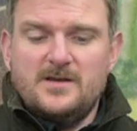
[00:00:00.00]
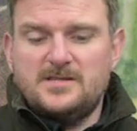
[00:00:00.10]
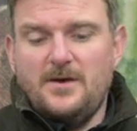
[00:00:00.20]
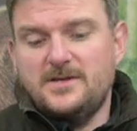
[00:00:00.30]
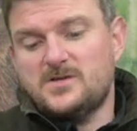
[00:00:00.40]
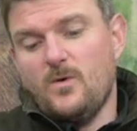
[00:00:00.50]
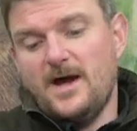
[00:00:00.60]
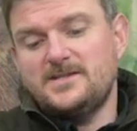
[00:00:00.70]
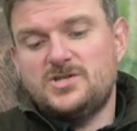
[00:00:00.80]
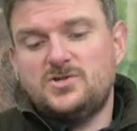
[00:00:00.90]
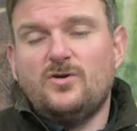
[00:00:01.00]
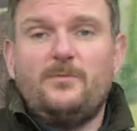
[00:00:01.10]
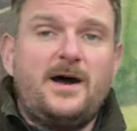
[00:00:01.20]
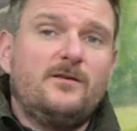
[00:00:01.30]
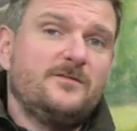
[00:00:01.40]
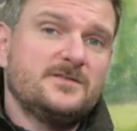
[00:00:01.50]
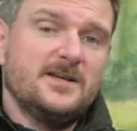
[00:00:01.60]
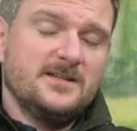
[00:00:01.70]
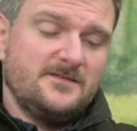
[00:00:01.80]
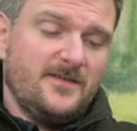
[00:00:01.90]
So it's quite a short barrel for a
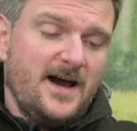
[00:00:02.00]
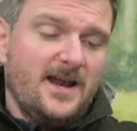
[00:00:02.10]
centrefire,